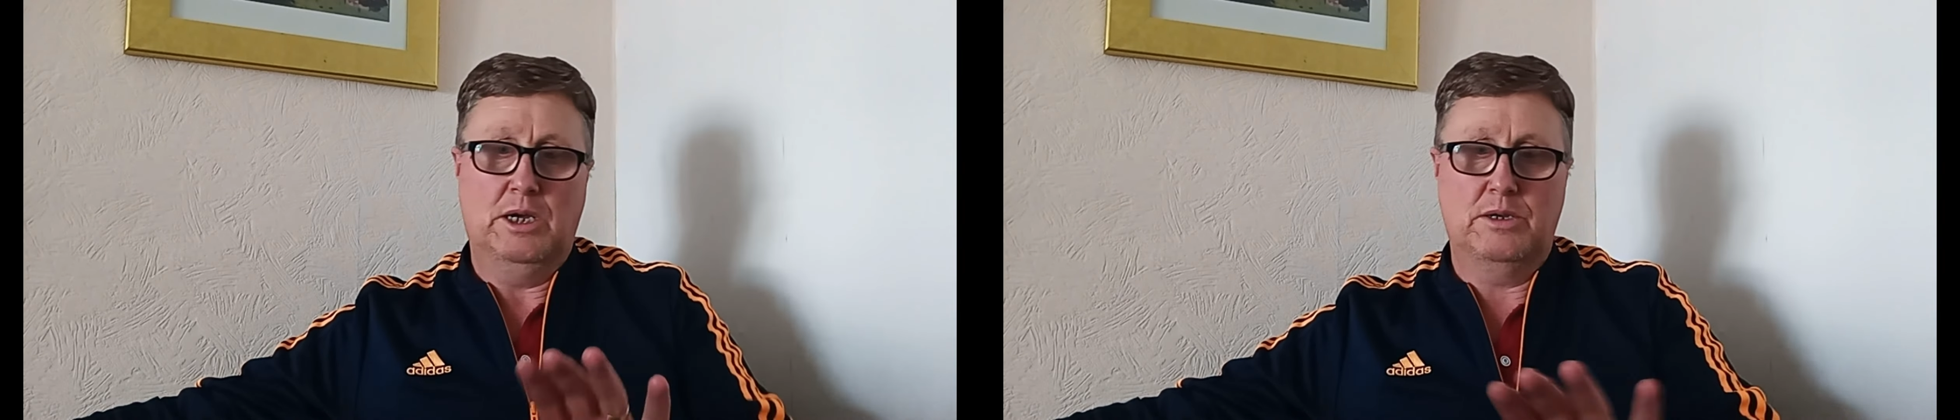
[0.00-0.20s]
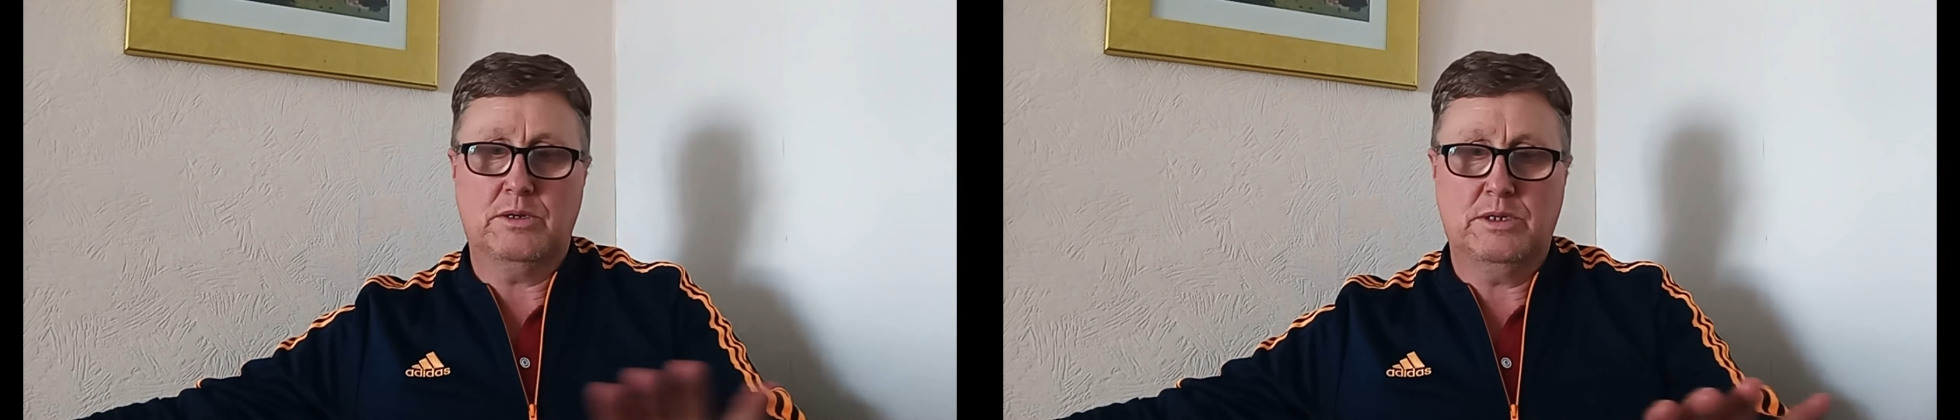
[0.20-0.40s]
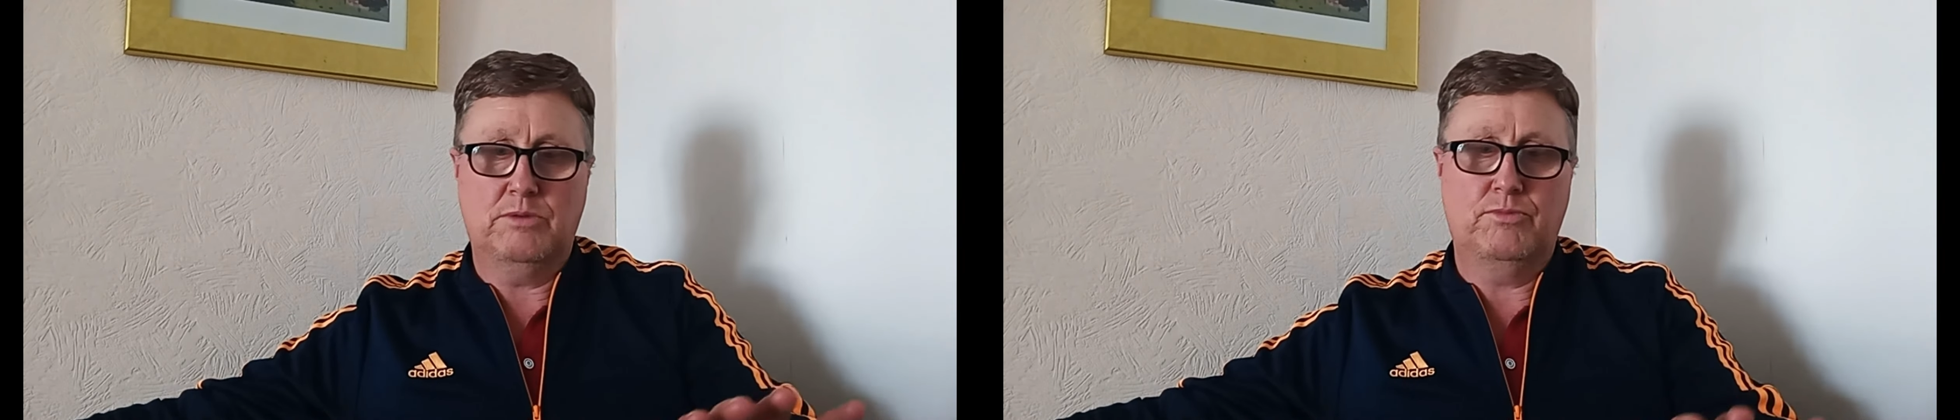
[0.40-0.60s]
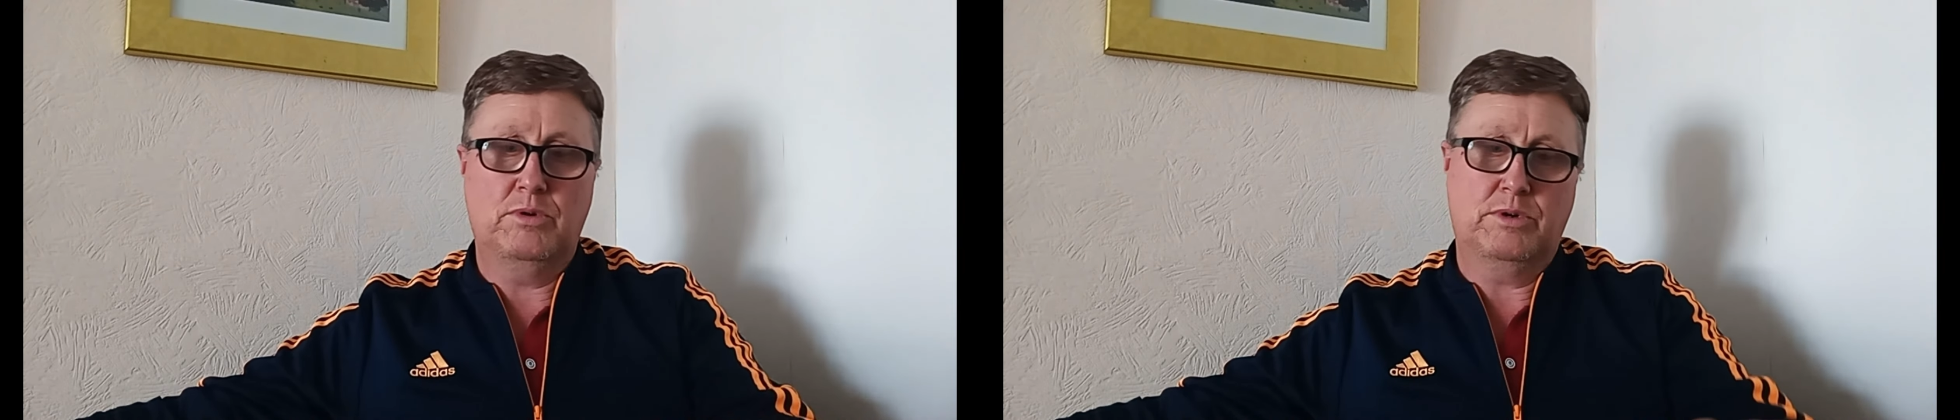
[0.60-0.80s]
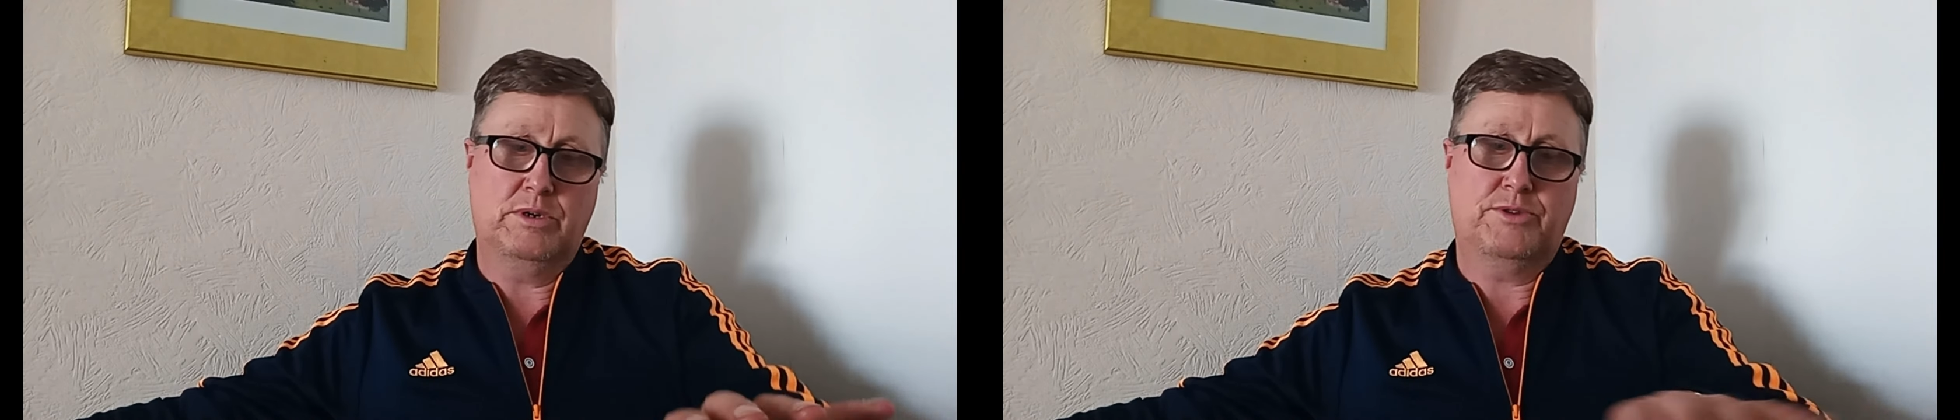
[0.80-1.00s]
and I'll
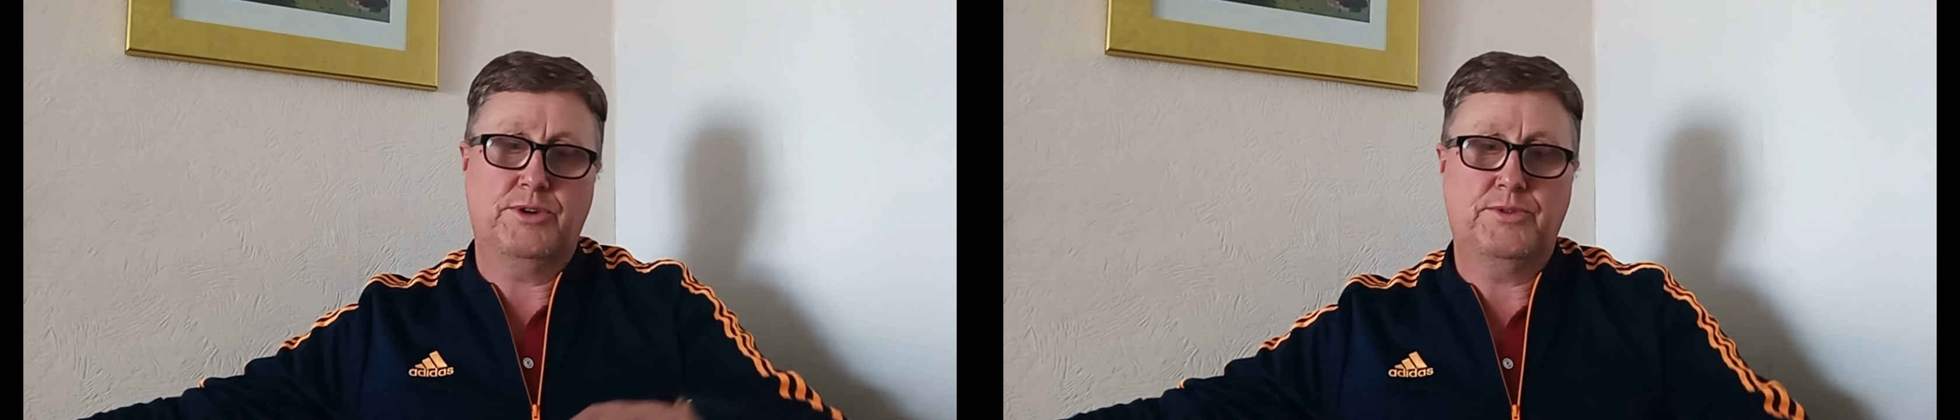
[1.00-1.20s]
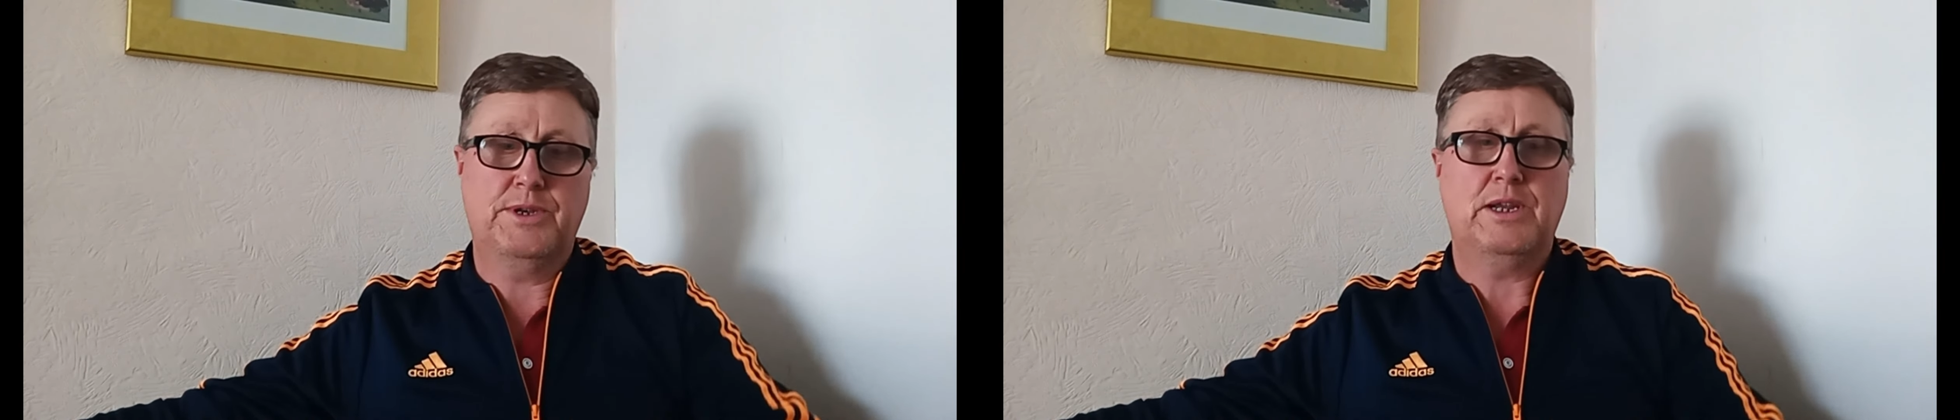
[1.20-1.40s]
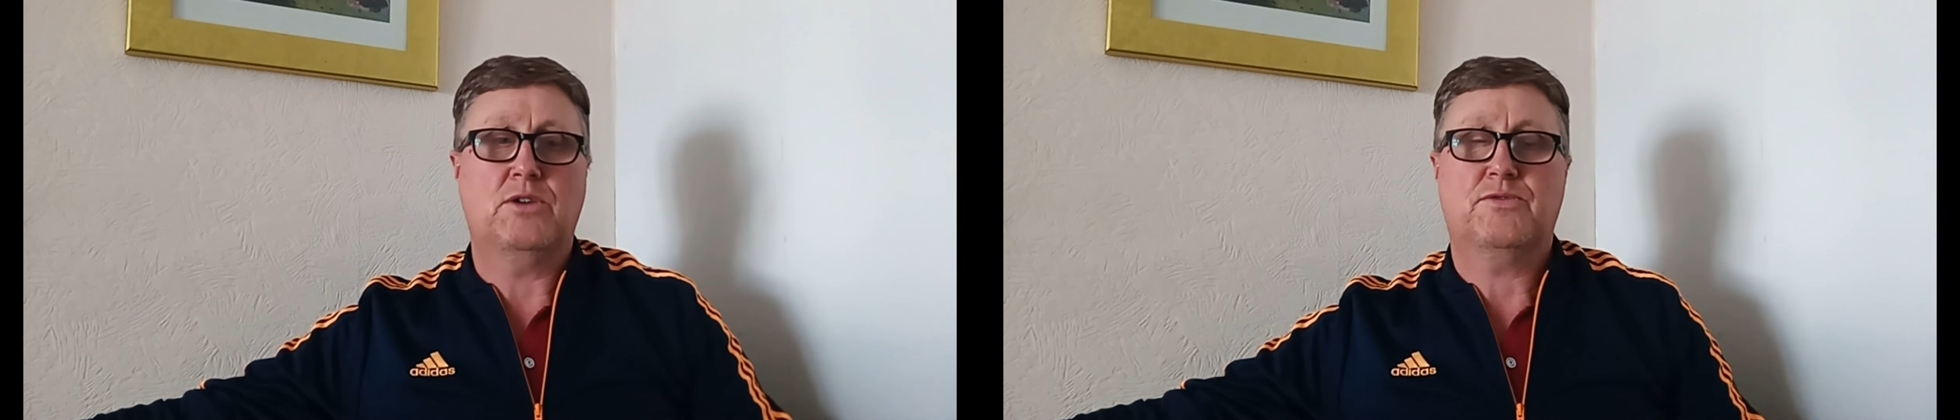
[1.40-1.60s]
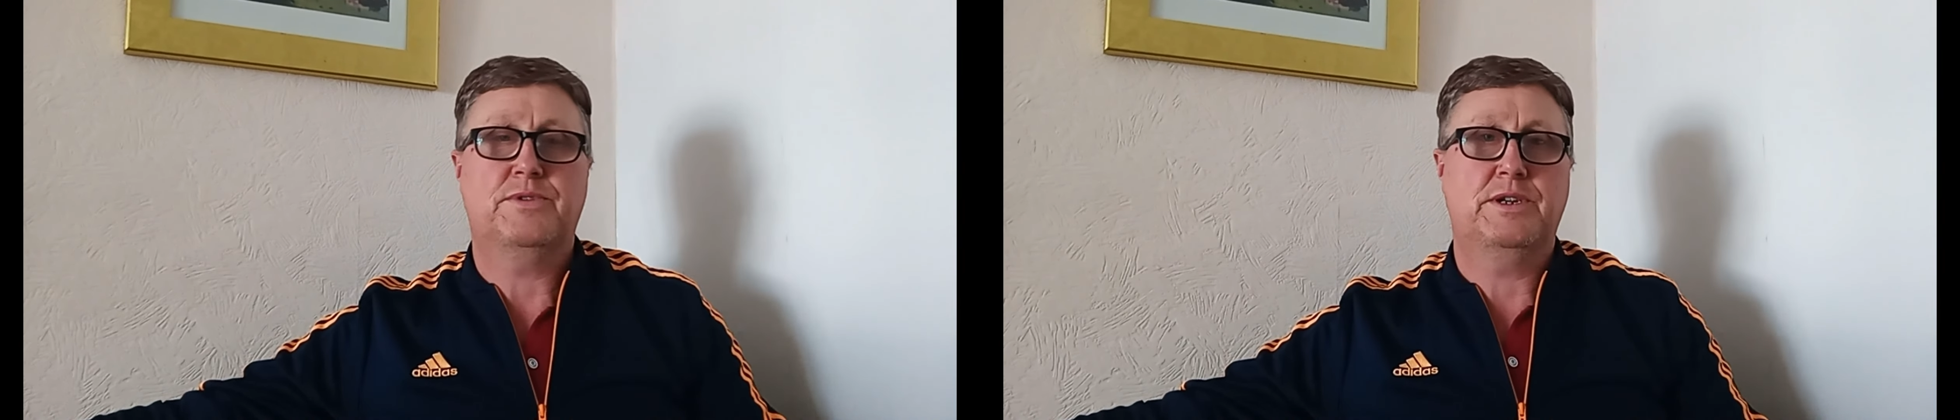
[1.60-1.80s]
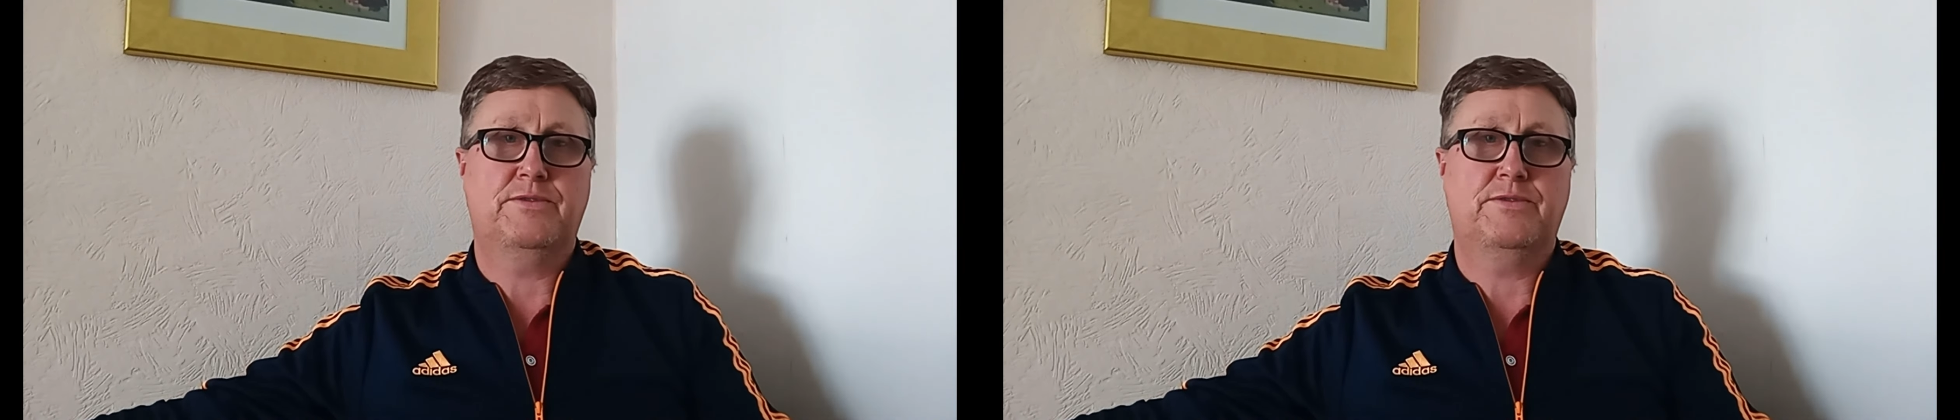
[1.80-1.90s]
run through the notes for